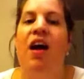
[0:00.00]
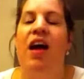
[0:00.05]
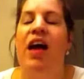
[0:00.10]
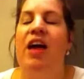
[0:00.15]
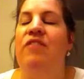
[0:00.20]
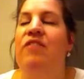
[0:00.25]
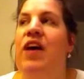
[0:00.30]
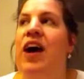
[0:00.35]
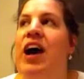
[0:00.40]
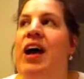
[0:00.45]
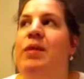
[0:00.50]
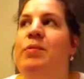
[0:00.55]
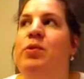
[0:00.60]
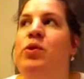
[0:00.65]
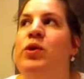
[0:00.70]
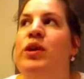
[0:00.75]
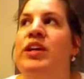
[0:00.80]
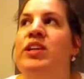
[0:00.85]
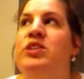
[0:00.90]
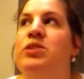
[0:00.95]
If I'm
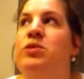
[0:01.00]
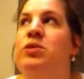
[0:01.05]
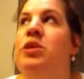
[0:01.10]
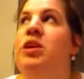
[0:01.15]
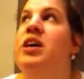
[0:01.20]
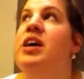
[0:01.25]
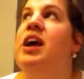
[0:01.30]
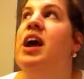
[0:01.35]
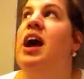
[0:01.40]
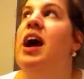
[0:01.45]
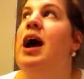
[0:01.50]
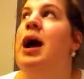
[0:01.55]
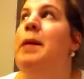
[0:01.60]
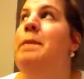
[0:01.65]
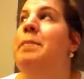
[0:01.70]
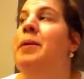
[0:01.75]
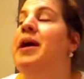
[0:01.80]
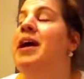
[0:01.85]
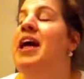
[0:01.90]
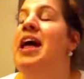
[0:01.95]
going to look
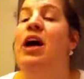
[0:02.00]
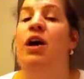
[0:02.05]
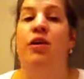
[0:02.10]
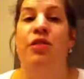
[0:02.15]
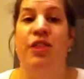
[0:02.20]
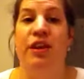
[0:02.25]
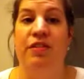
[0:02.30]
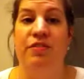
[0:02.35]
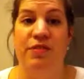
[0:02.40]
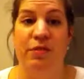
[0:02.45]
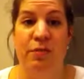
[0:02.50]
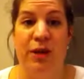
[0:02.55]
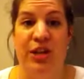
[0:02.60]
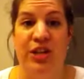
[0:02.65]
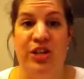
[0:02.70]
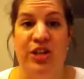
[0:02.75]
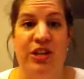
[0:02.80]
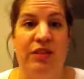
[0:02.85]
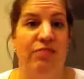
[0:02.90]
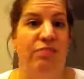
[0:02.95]
up health
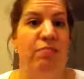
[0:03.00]
information,